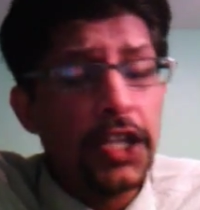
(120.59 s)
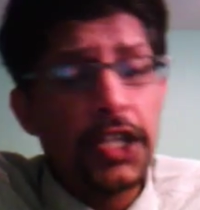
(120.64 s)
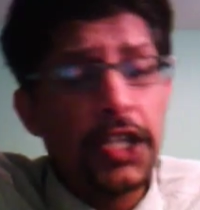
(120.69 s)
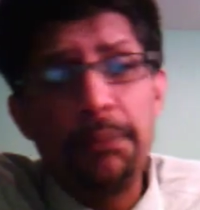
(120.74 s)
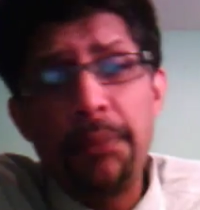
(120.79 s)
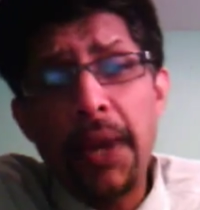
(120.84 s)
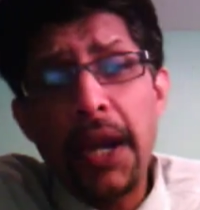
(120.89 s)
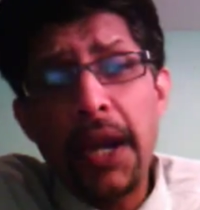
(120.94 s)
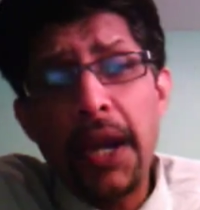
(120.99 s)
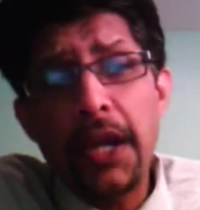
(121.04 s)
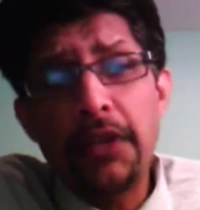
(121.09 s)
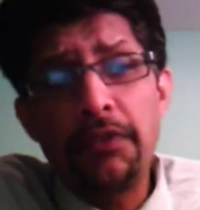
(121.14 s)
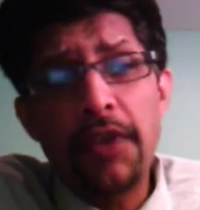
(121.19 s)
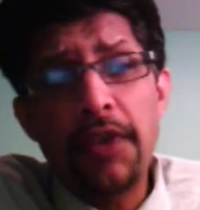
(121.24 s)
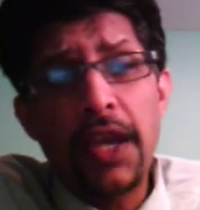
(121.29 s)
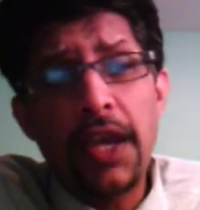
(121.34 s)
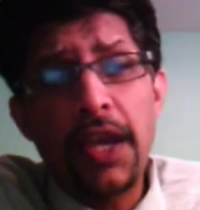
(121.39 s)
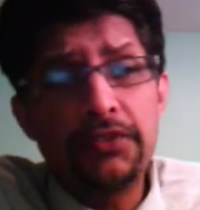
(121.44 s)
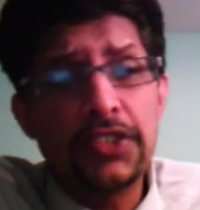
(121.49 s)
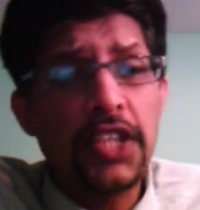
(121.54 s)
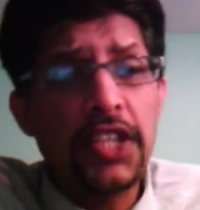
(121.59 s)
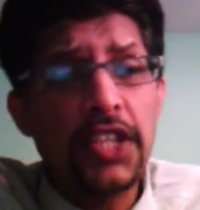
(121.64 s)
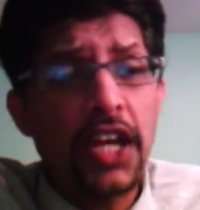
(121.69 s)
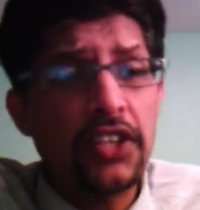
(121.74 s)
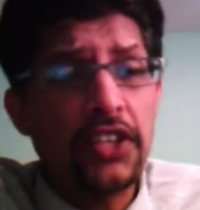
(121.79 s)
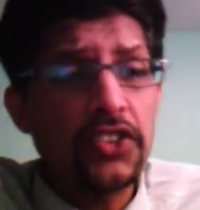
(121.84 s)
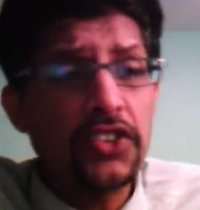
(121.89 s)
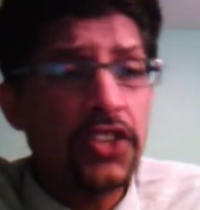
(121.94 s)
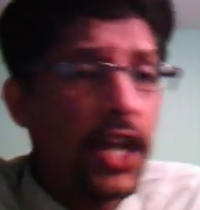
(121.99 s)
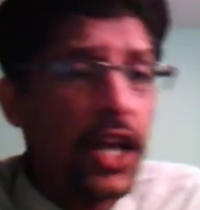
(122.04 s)
He made waves in the
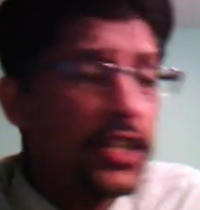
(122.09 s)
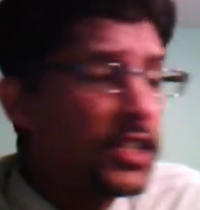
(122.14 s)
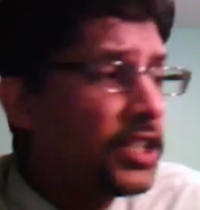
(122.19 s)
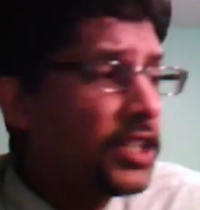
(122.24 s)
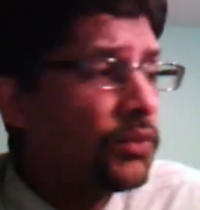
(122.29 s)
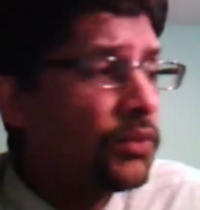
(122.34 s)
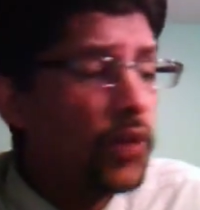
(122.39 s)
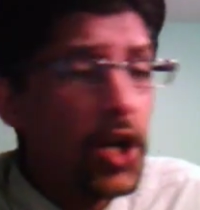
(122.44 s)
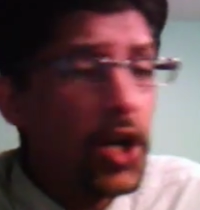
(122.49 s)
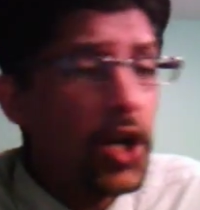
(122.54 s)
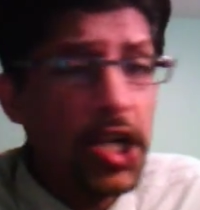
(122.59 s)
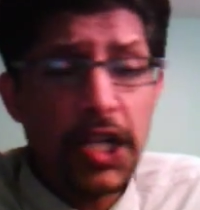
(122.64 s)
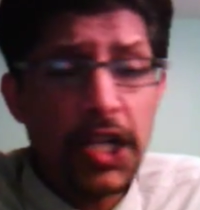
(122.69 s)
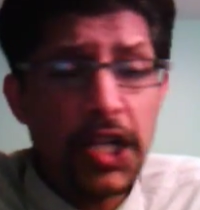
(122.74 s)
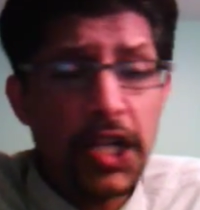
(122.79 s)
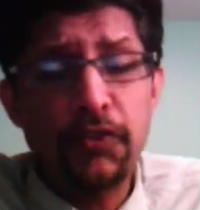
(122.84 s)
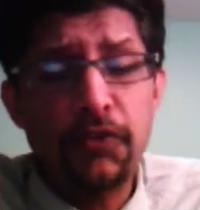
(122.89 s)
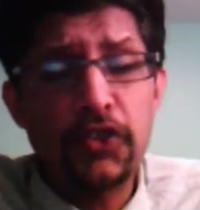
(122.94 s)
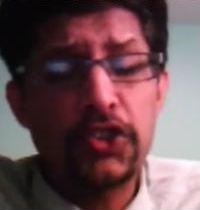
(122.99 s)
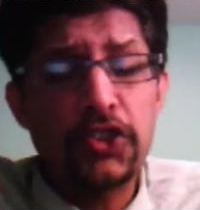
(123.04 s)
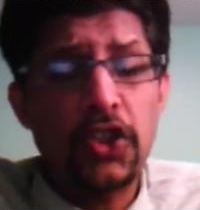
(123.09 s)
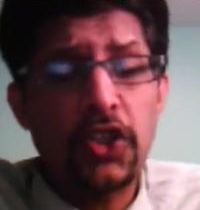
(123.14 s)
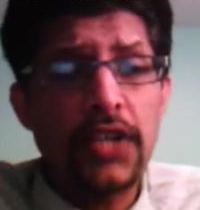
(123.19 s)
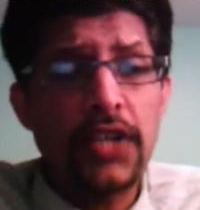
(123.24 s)
under-19 World Cup for South